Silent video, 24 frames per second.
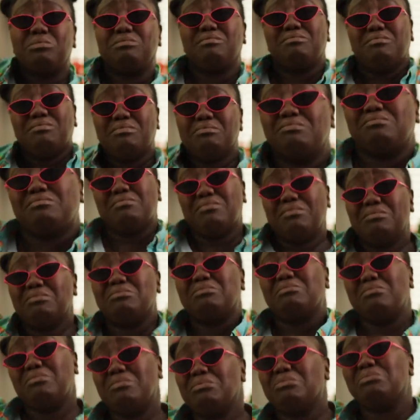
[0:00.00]
Russell Wilson,
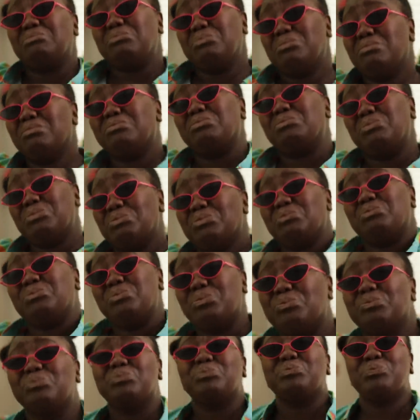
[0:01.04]
where I get low stay in the
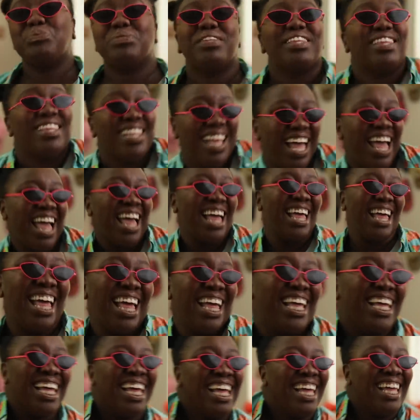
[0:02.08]
pocket. I get
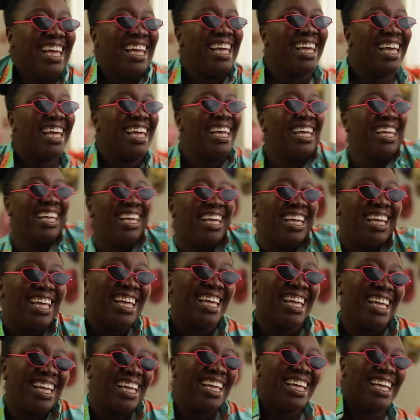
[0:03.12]
paid and do my dance like
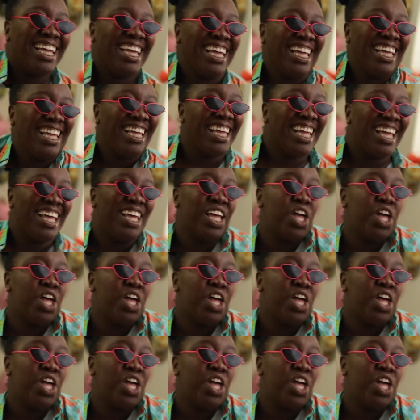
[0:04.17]
a touchdown.